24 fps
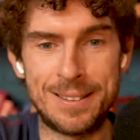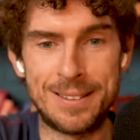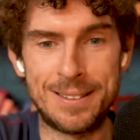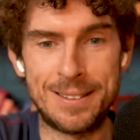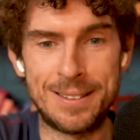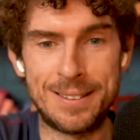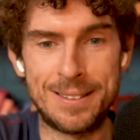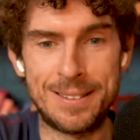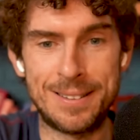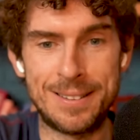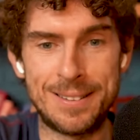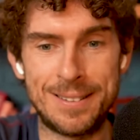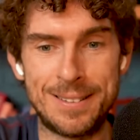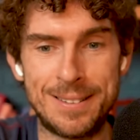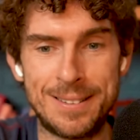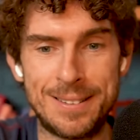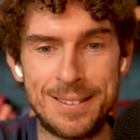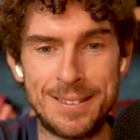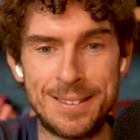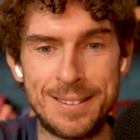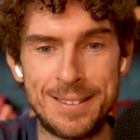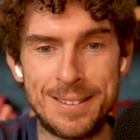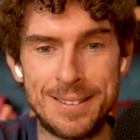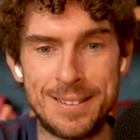
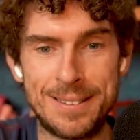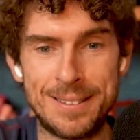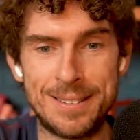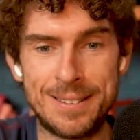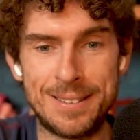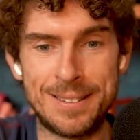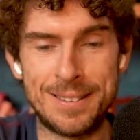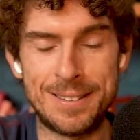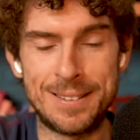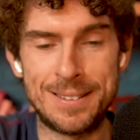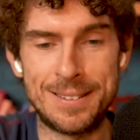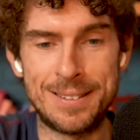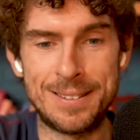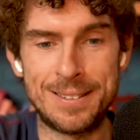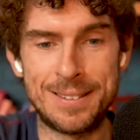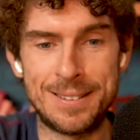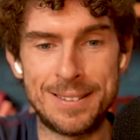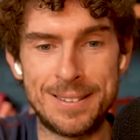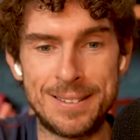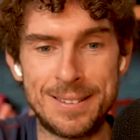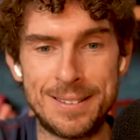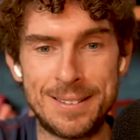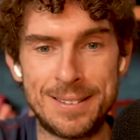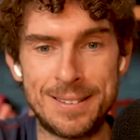
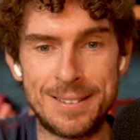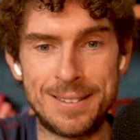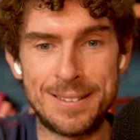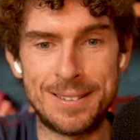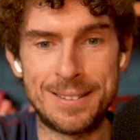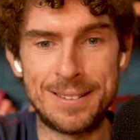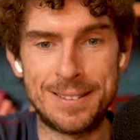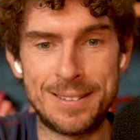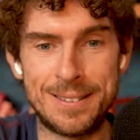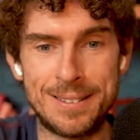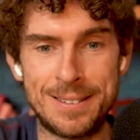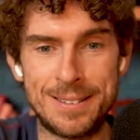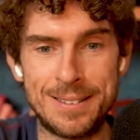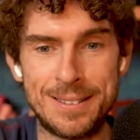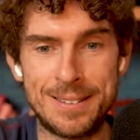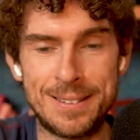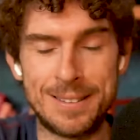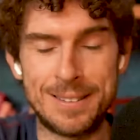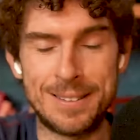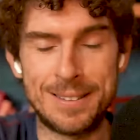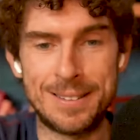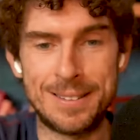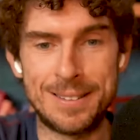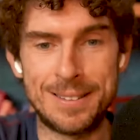
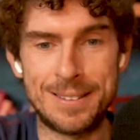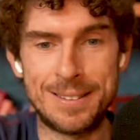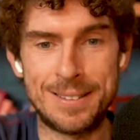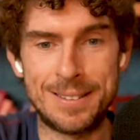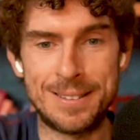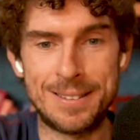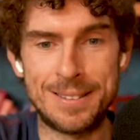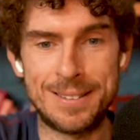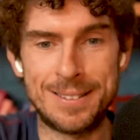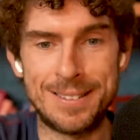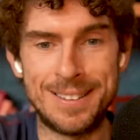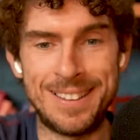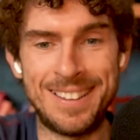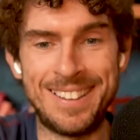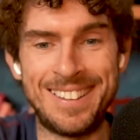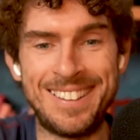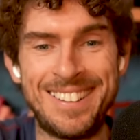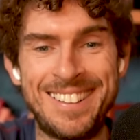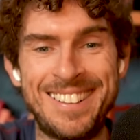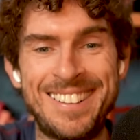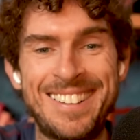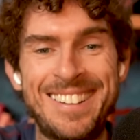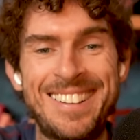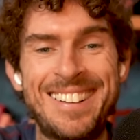
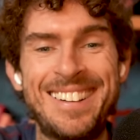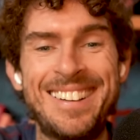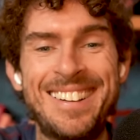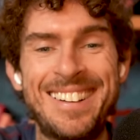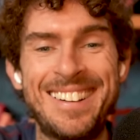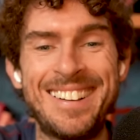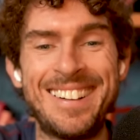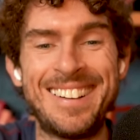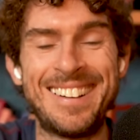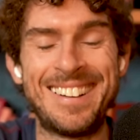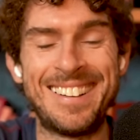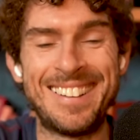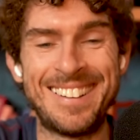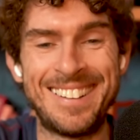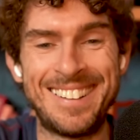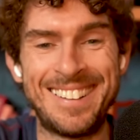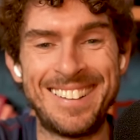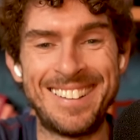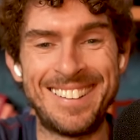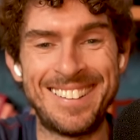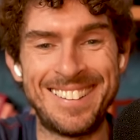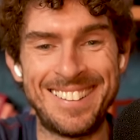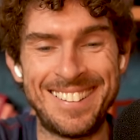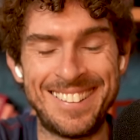
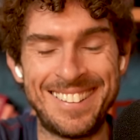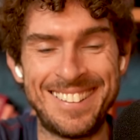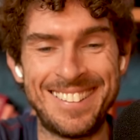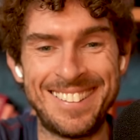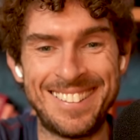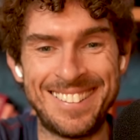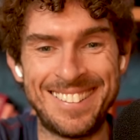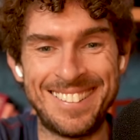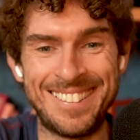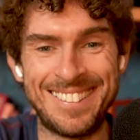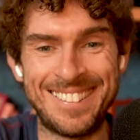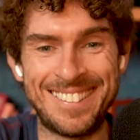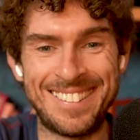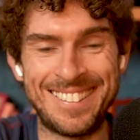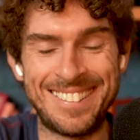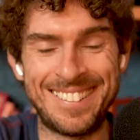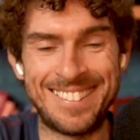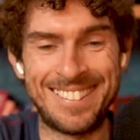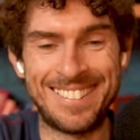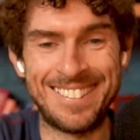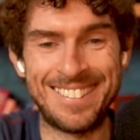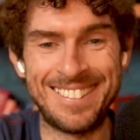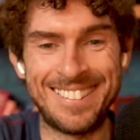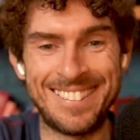
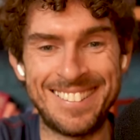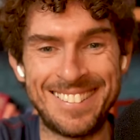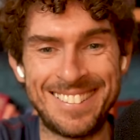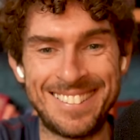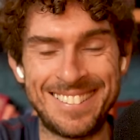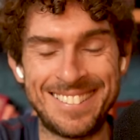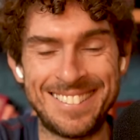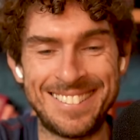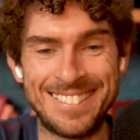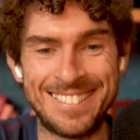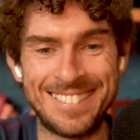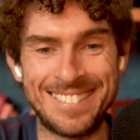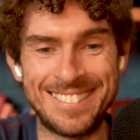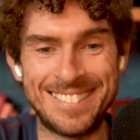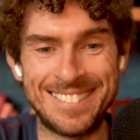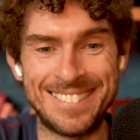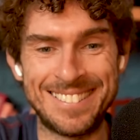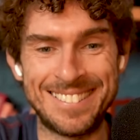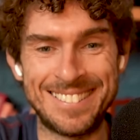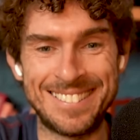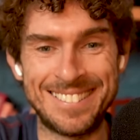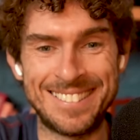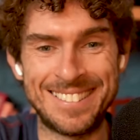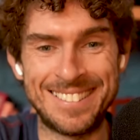
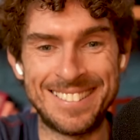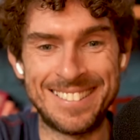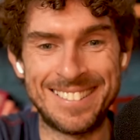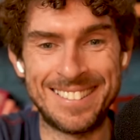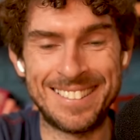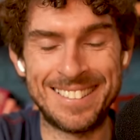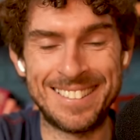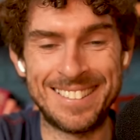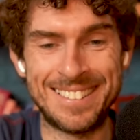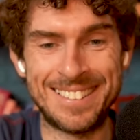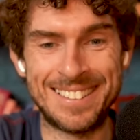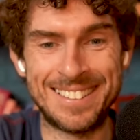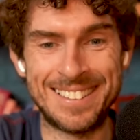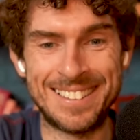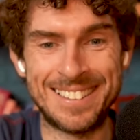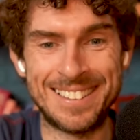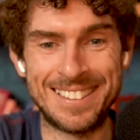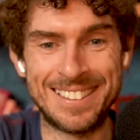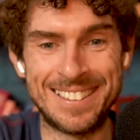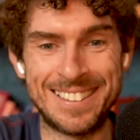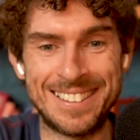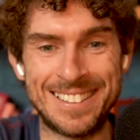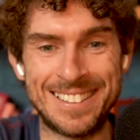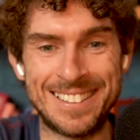This person isn't speaking.